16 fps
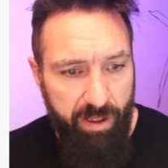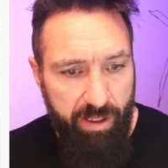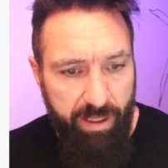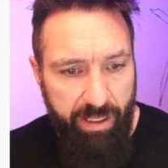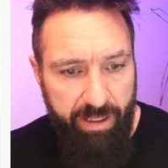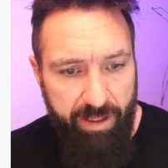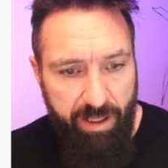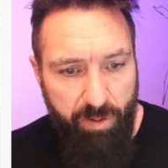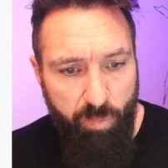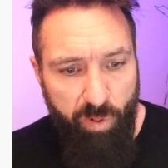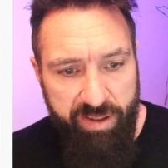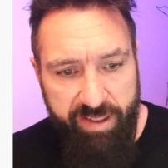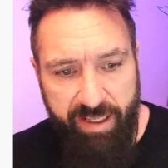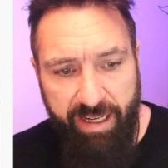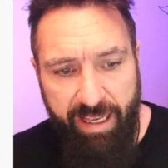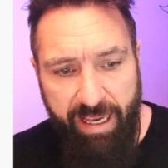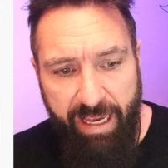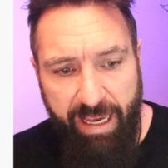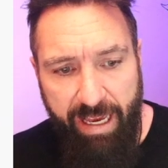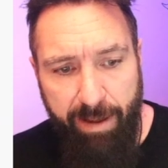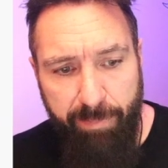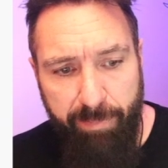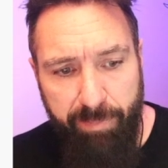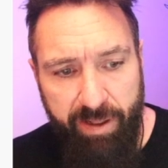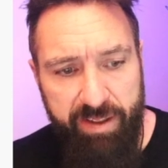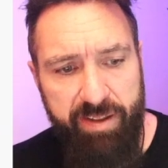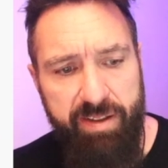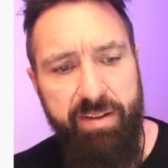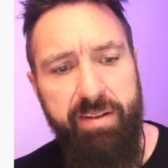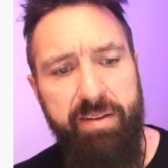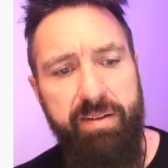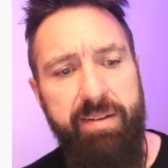And then what's going to happen is,
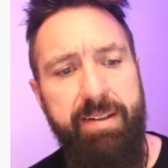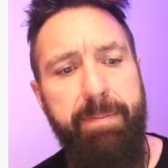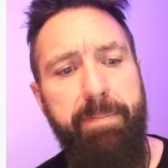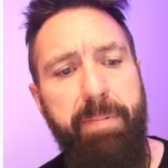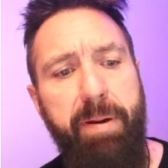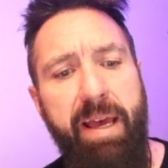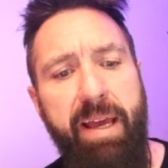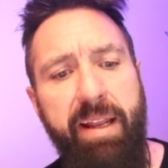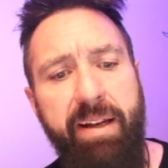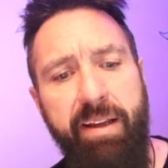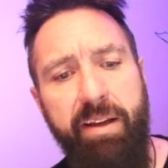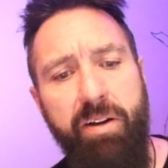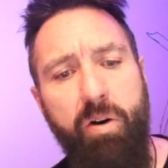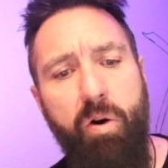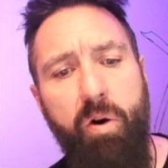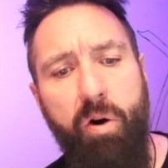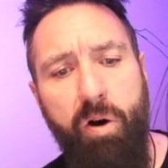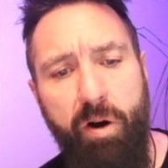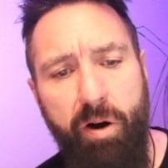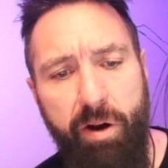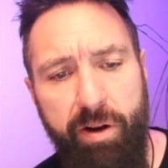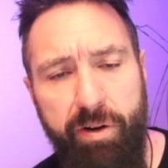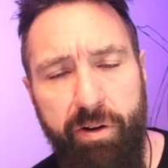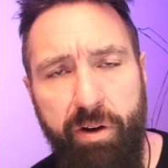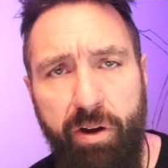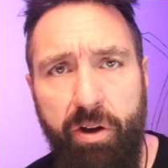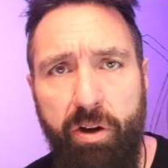depending on